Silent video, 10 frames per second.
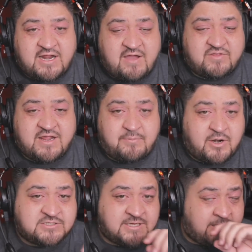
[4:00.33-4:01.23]
after that
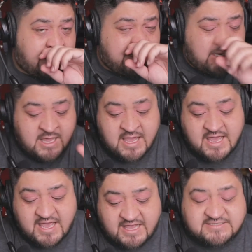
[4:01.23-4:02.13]
person again,
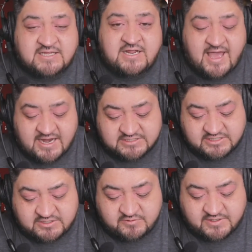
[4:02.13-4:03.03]
it's going to
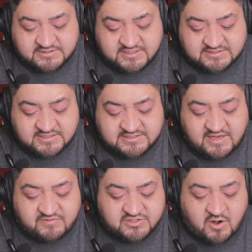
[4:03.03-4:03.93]
actually do this. It's going to say
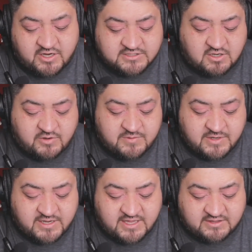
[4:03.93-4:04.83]
if the target has already
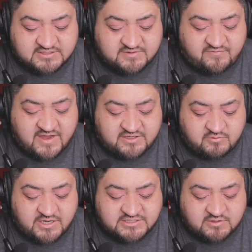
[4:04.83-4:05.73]
been hit, this effect
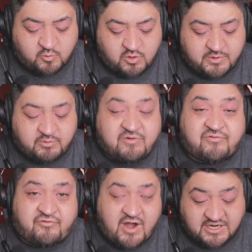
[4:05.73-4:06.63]
duration will be
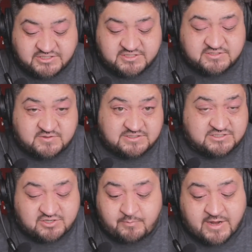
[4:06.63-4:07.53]
refreshed, so it's going to
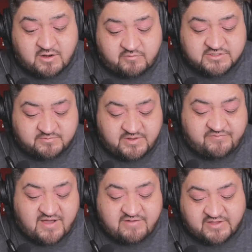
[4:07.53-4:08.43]
start back over to be
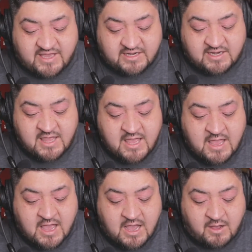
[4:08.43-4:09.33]
5 again,
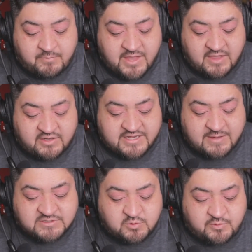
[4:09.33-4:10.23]
and the
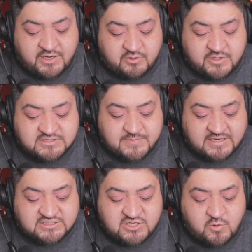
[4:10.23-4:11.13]
damage will be increased
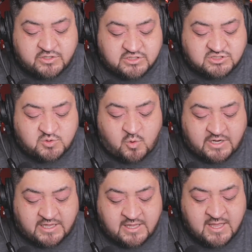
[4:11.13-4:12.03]
by
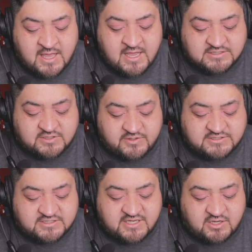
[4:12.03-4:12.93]
220. So
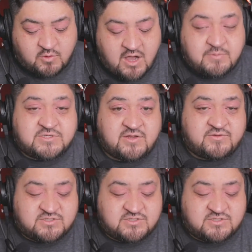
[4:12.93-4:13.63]
this can go up to